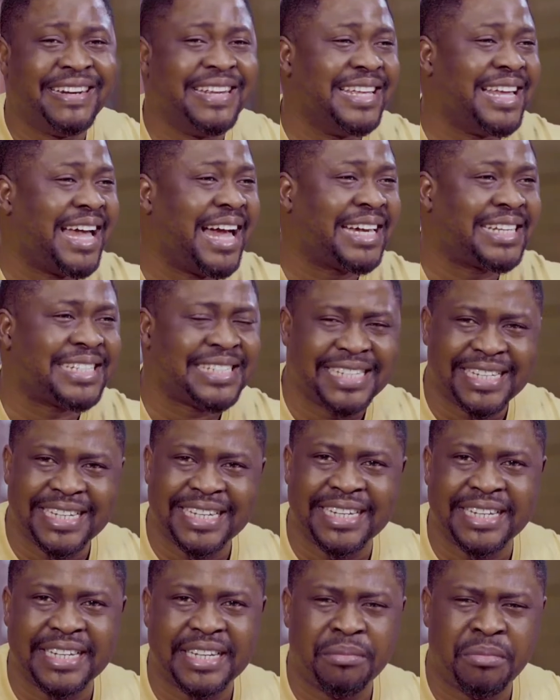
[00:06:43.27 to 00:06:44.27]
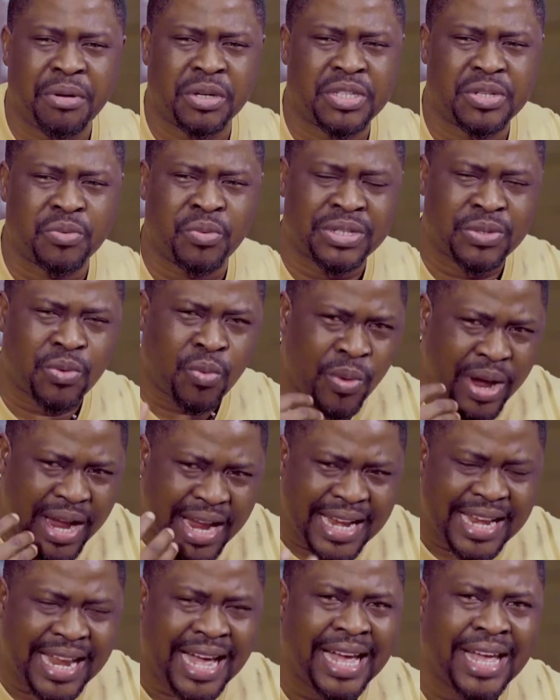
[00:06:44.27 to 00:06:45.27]
reacting. But it was
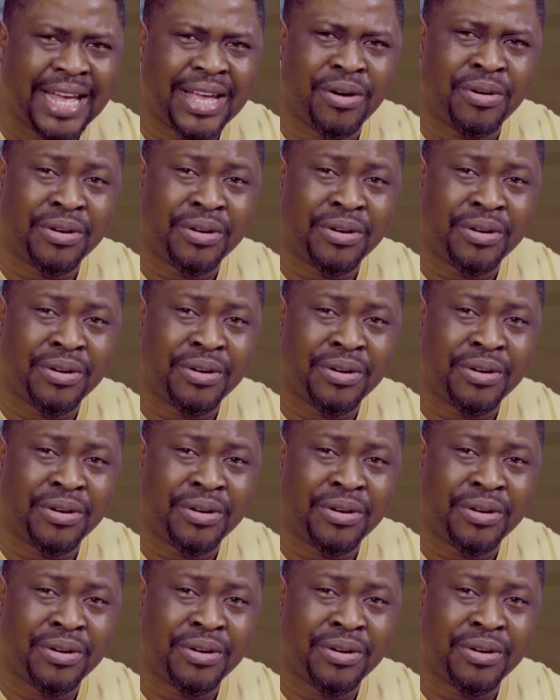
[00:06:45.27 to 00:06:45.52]
when I